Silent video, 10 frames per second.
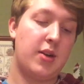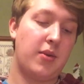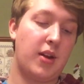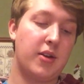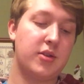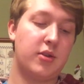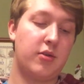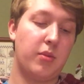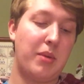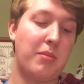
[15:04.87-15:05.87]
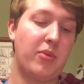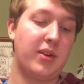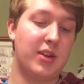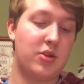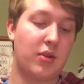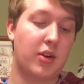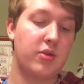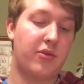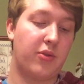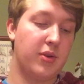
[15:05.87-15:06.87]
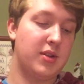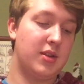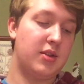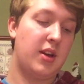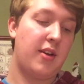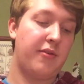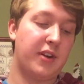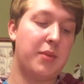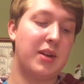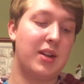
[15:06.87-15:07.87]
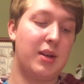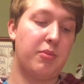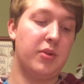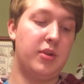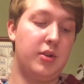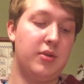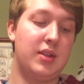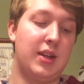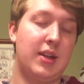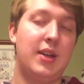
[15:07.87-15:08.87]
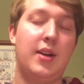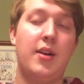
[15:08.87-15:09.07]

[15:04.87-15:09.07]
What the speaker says: while also remembering the structural forces fundamentally producing